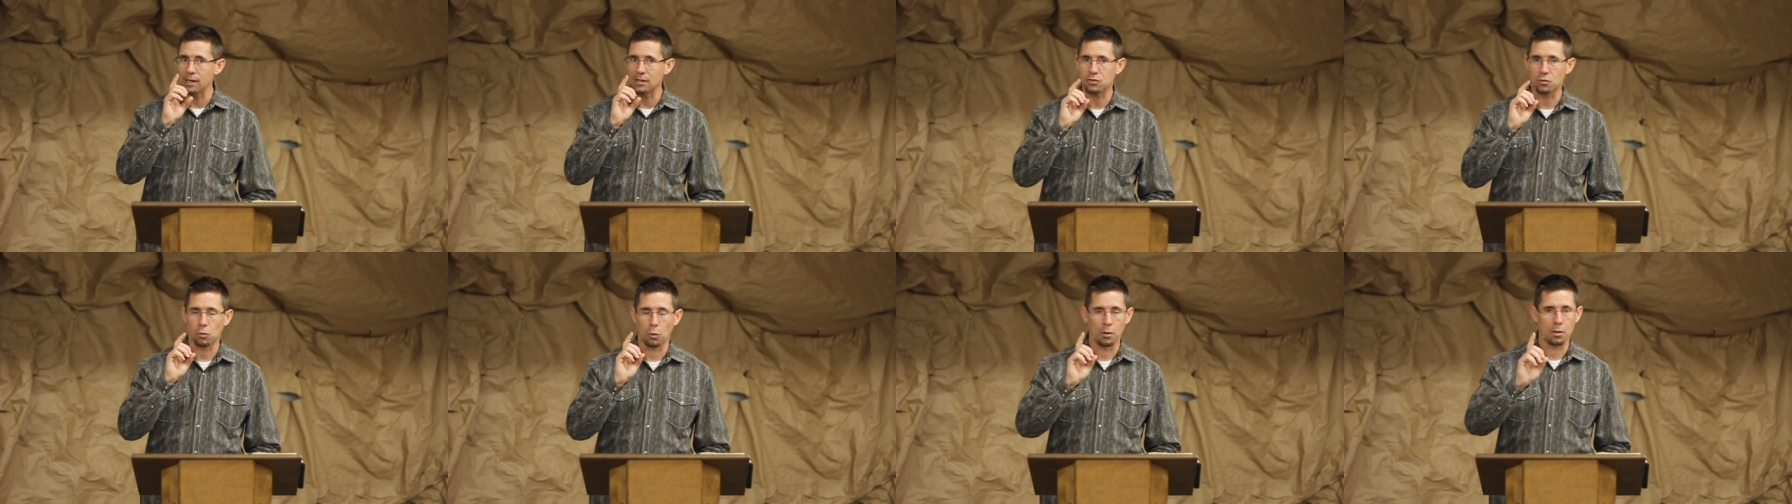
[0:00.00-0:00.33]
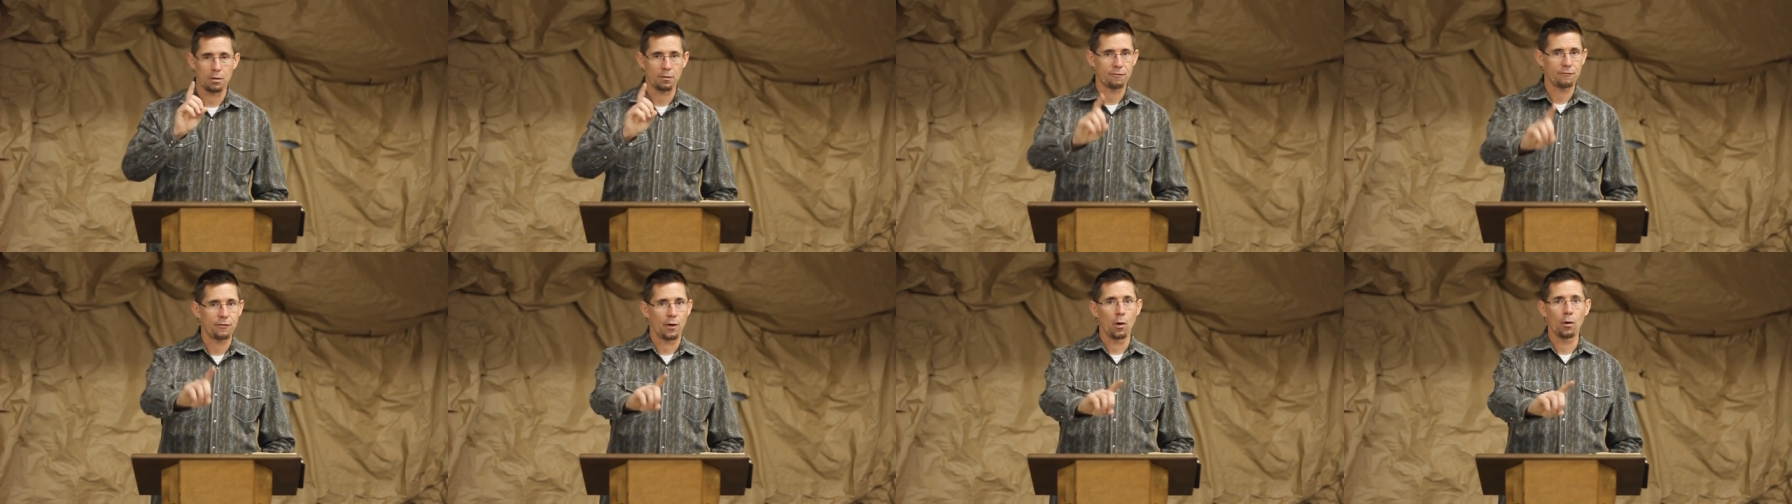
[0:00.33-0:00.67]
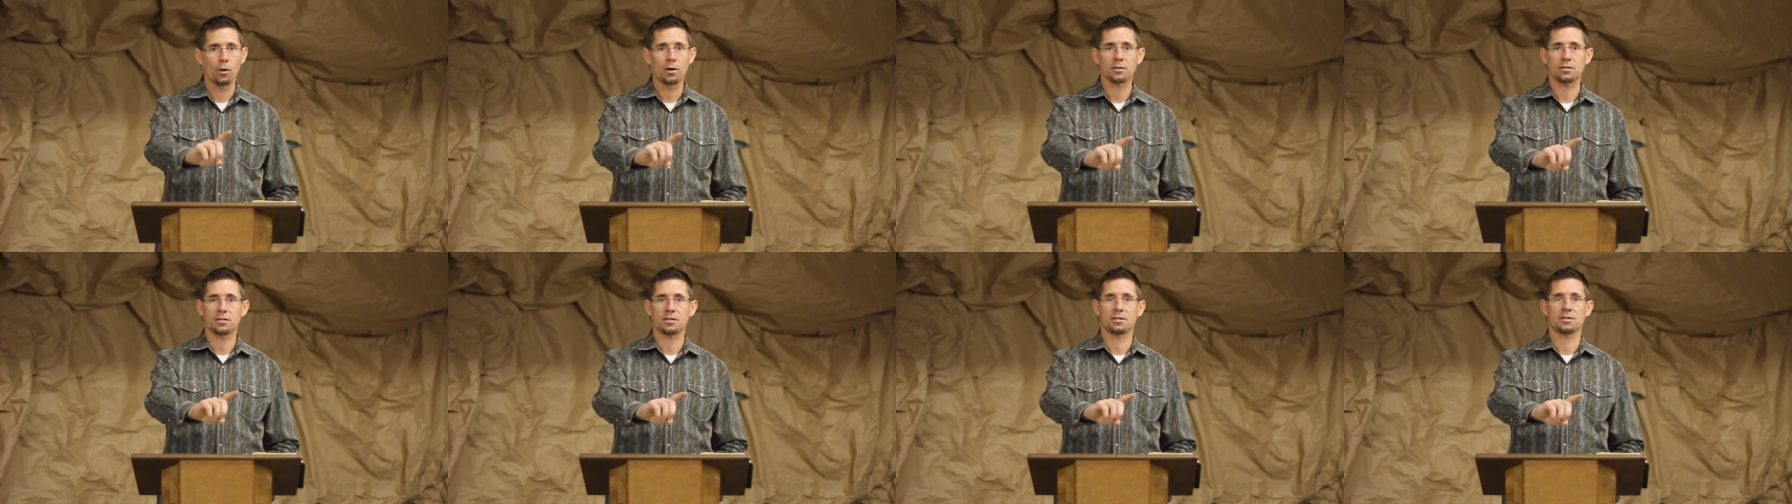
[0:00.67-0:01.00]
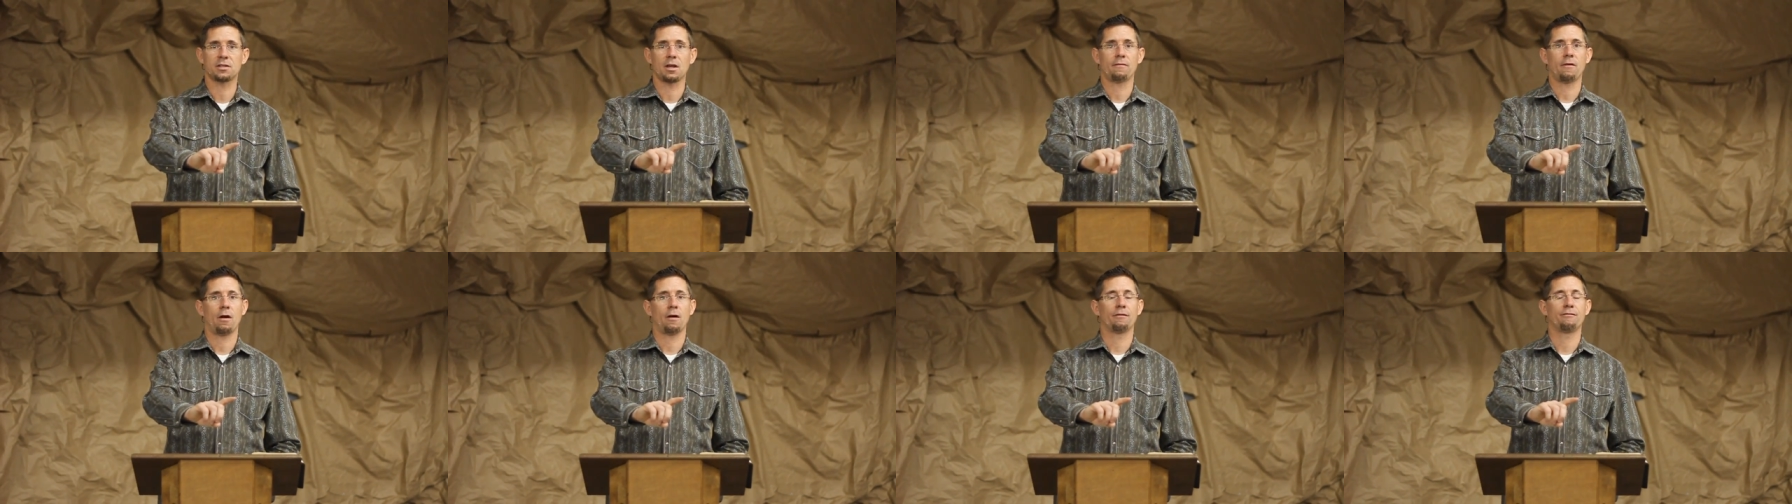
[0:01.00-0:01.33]
It's one of the
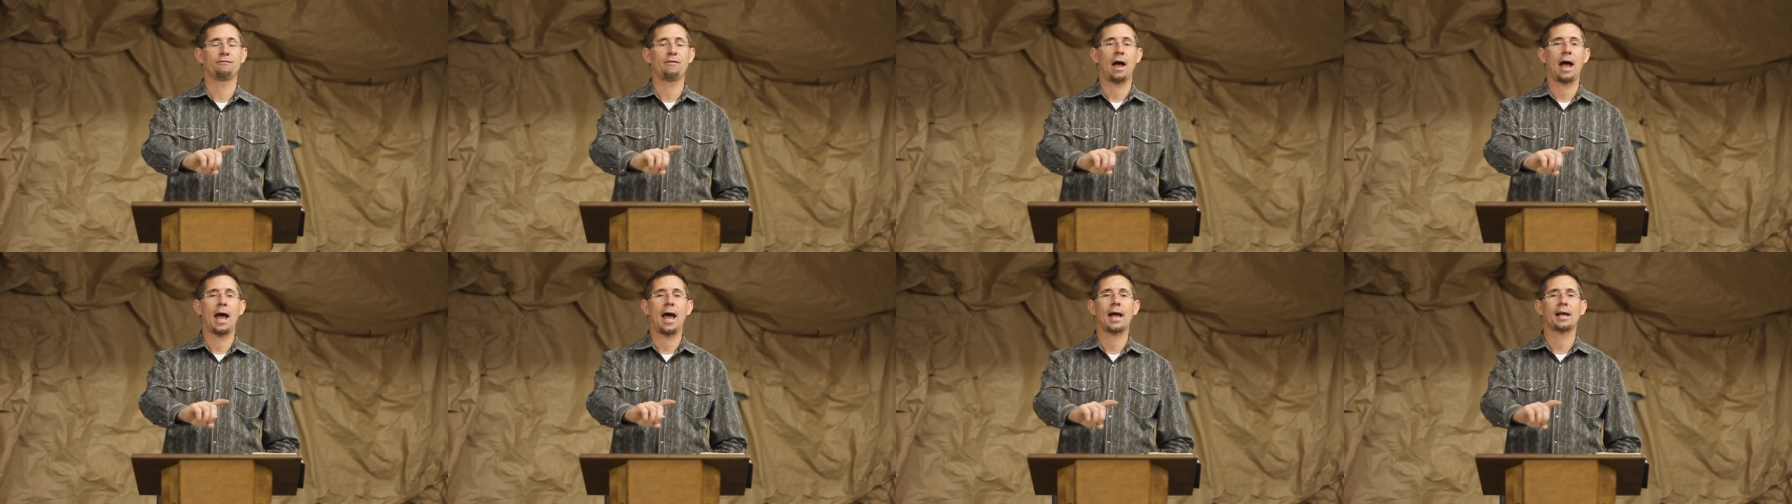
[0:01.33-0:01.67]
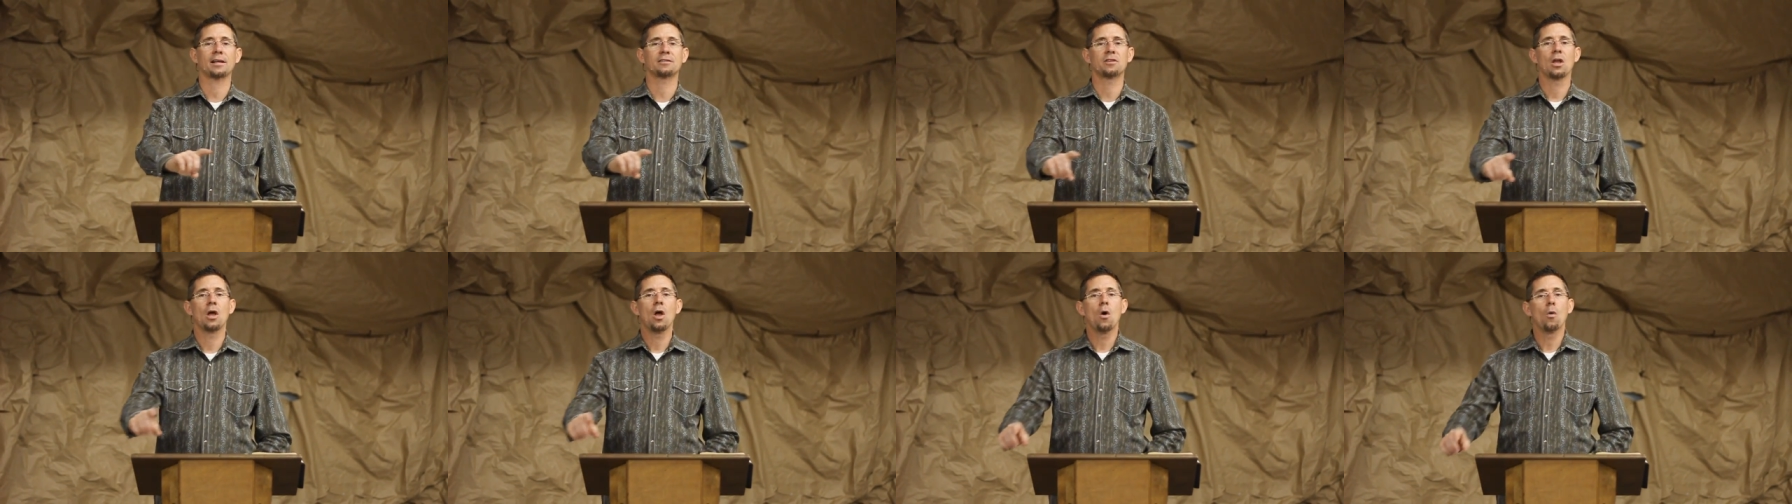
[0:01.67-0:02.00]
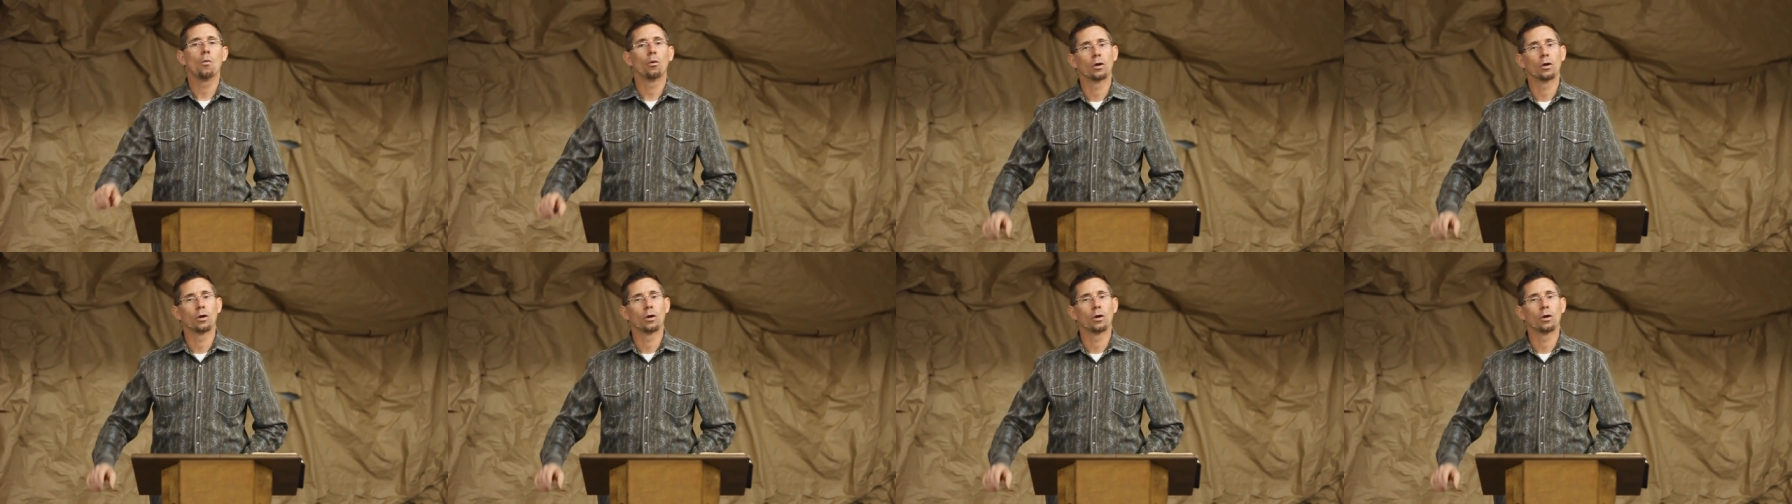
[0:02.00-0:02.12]
focuses of our fast.